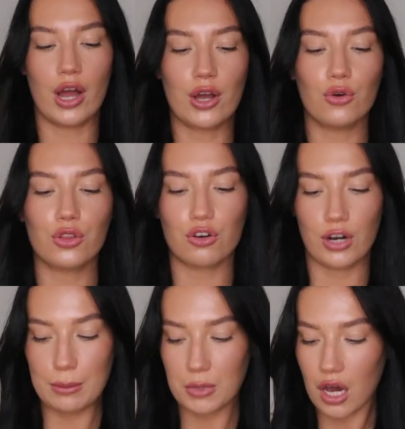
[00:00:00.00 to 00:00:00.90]
I got the
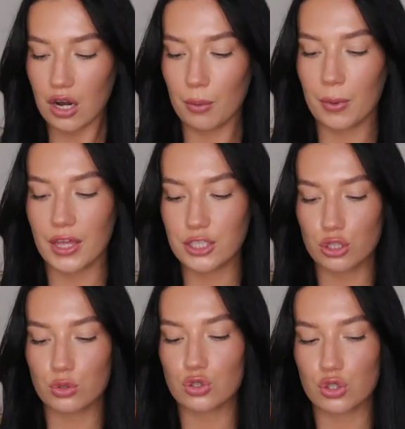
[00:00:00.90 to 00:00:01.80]
cream colour but they
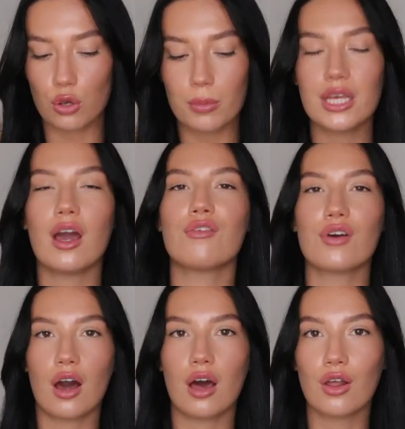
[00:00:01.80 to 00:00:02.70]
do so many
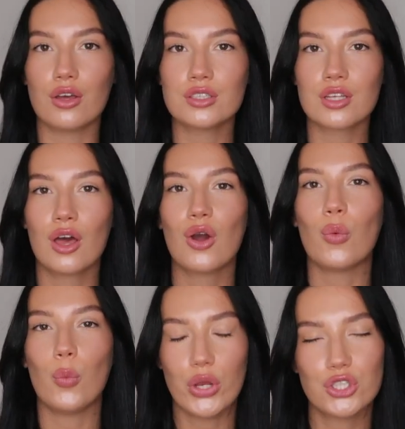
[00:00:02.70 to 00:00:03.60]
other colours
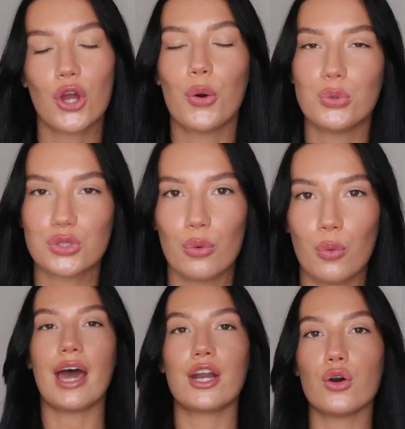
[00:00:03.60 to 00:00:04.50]
which I also
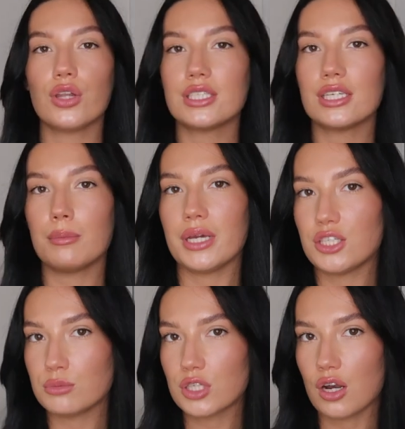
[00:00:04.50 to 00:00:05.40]
want. And I got this in a
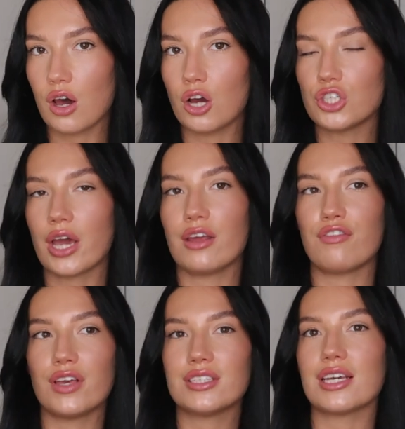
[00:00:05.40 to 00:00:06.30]
medium to large and
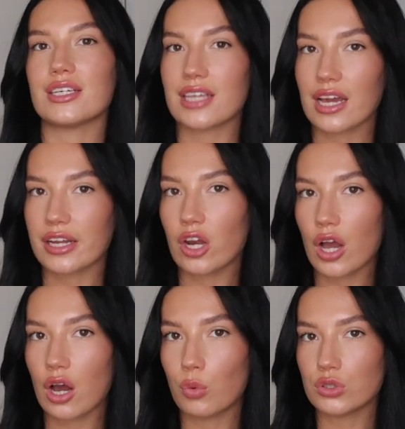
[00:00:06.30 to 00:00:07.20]
it fits exactly
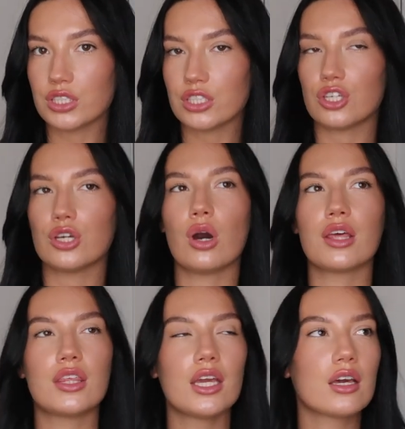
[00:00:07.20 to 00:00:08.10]
like I want it to. I
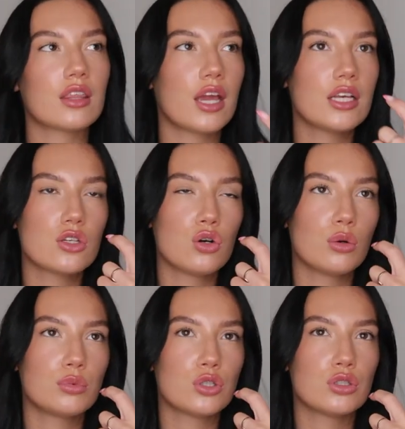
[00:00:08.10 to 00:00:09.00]
think there is an
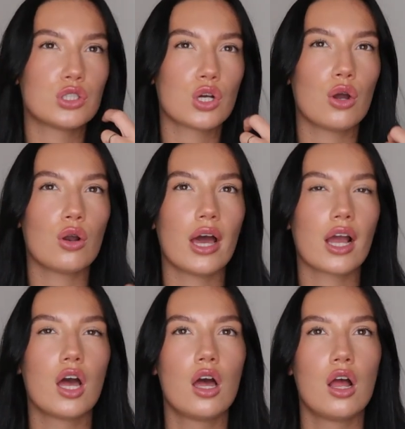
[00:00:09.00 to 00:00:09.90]
option to go like